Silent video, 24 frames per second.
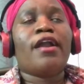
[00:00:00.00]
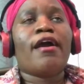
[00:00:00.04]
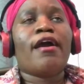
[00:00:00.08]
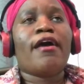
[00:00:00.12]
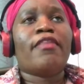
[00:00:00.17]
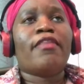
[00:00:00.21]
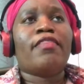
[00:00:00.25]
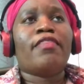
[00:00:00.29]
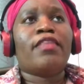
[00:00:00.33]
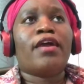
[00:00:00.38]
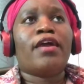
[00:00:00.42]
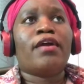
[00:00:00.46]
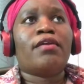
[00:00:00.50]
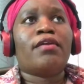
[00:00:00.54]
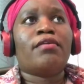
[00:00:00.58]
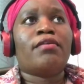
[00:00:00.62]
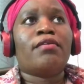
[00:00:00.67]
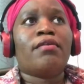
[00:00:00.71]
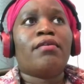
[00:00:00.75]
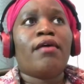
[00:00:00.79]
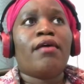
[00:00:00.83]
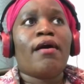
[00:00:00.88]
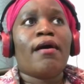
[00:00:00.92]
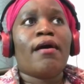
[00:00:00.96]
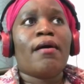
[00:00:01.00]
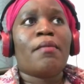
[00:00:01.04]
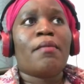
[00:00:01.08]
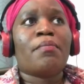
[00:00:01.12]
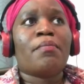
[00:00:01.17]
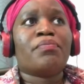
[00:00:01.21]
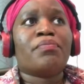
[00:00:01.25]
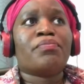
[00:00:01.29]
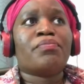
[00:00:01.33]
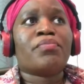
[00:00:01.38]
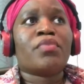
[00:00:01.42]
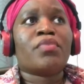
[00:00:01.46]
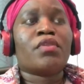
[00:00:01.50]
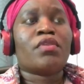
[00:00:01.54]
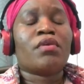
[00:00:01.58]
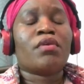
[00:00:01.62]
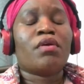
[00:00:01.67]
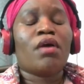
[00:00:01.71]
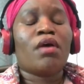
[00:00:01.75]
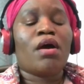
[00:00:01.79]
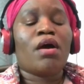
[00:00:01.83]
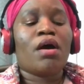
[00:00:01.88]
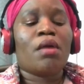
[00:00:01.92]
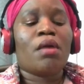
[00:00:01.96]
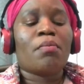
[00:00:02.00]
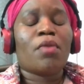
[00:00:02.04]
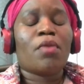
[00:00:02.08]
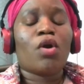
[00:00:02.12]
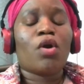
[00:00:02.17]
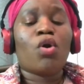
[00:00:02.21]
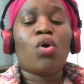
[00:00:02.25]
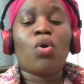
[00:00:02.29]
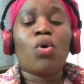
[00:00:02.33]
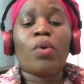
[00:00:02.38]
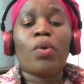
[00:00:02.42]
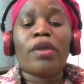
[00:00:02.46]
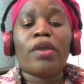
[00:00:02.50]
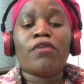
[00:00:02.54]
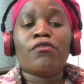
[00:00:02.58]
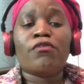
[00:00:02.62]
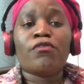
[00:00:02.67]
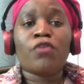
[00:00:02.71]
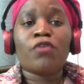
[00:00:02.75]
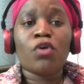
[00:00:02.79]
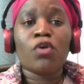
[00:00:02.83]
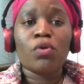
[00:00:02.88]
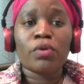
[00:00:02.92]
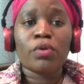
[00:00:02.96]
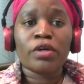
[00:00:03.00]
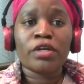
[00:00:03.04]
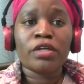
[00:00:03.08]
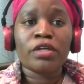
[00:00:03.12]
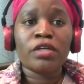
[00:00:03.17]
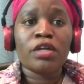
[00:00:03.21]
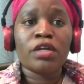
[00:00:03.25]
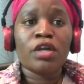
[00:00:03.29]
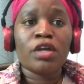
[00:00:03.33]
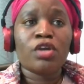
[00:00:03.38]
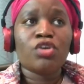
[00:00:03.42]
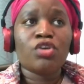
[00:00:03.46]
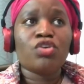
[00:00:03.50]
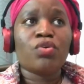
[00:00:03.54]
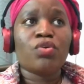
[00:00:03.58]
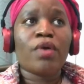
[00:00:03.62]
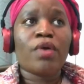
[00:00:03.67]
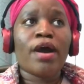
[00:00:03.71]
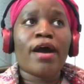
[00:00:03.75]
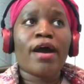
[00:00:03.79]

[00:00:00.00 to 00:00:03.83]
and then going forward, you